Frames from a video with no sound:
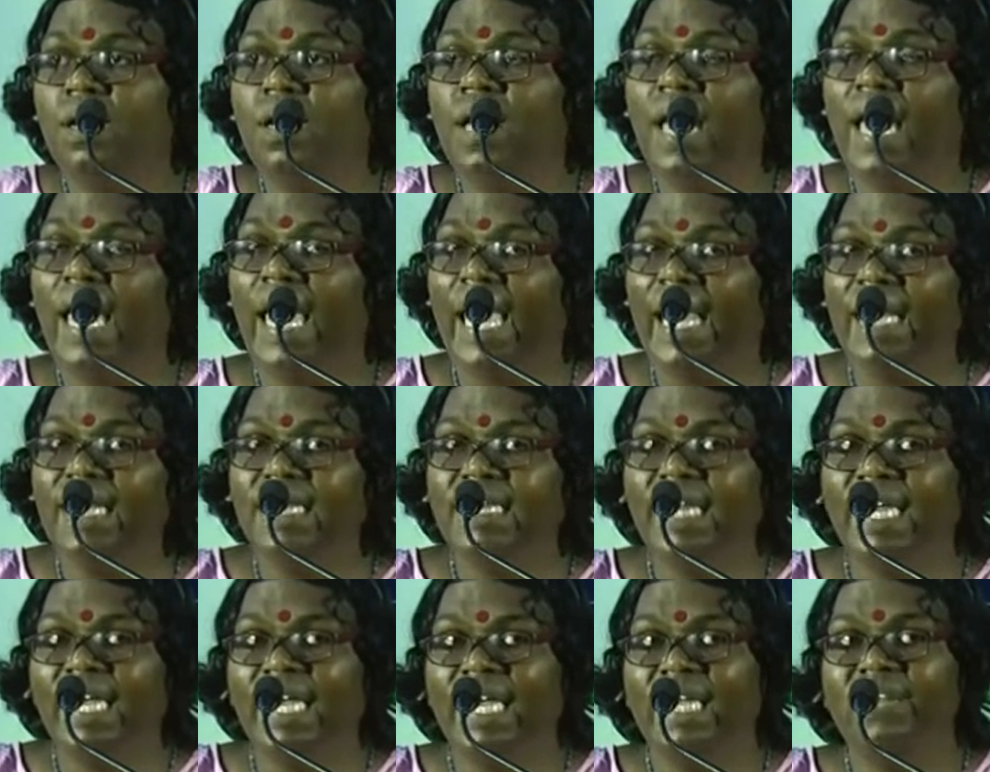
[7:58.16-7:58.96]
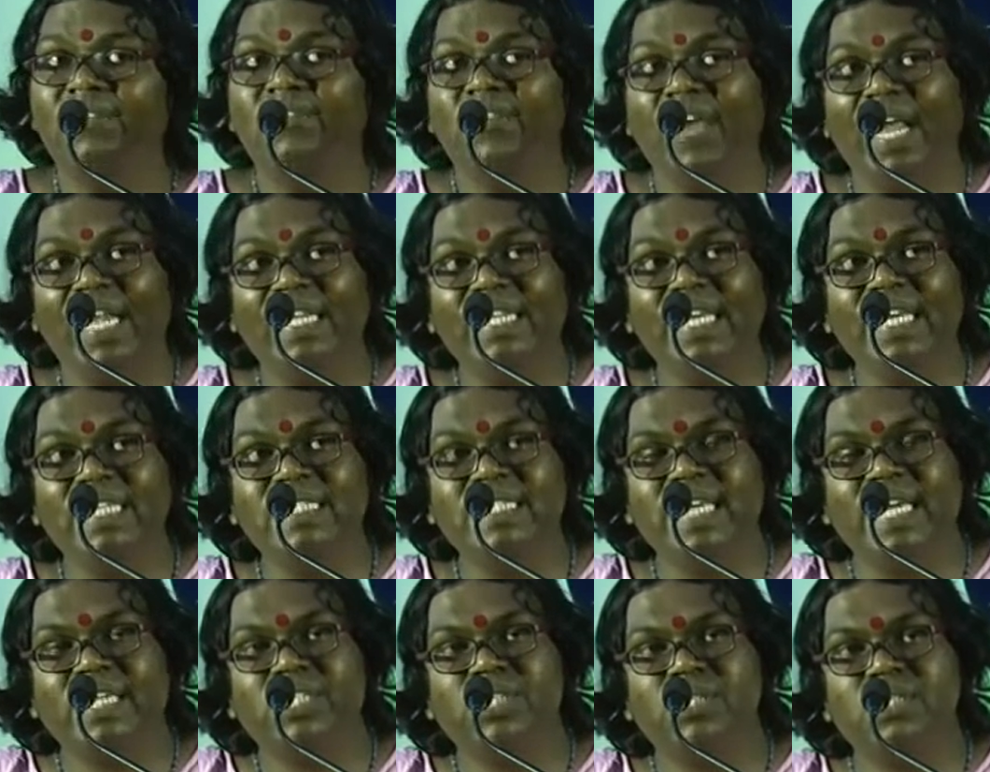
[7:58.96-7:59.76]
healthy and wealthy
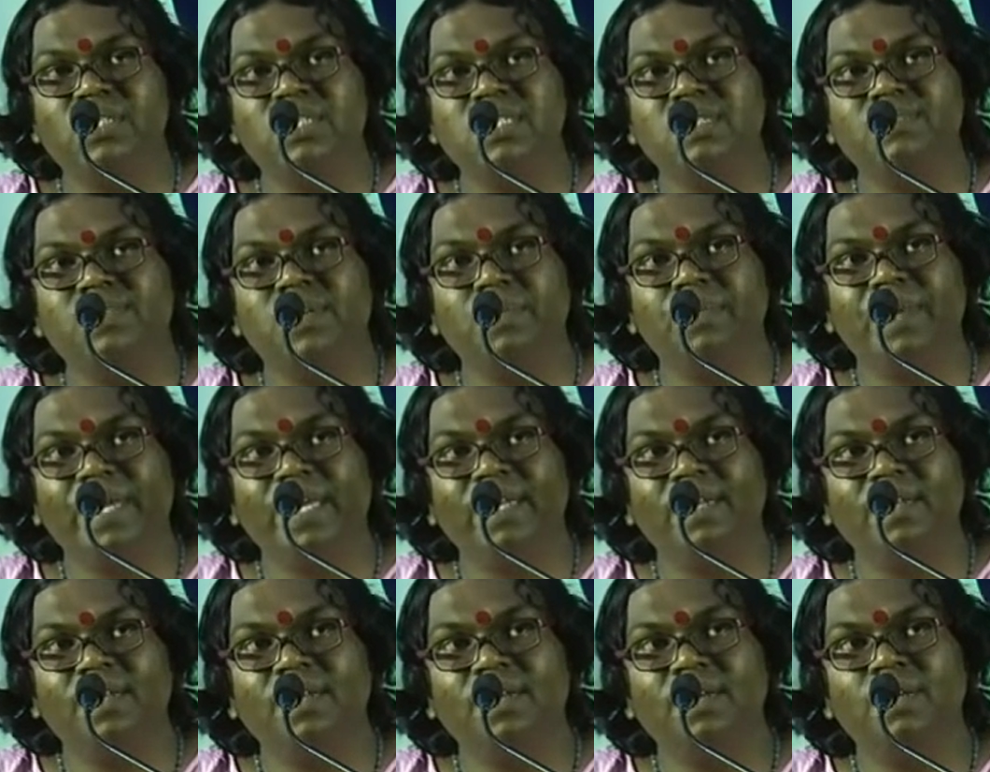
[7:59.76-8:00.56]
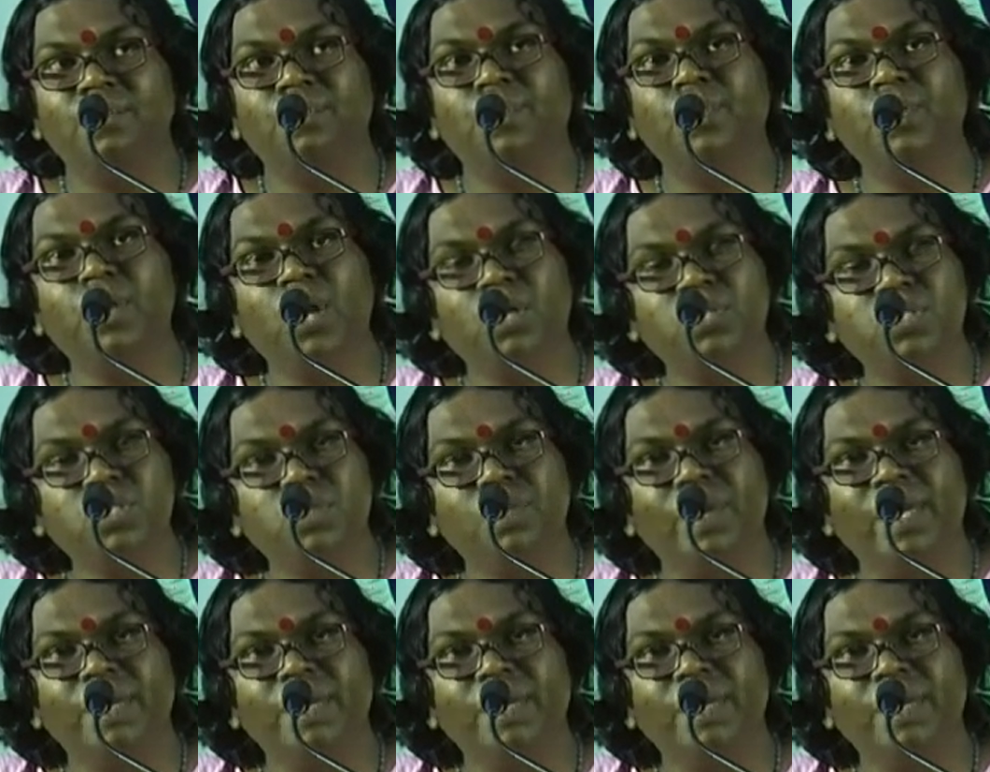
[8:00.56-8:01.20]
injections were being put onto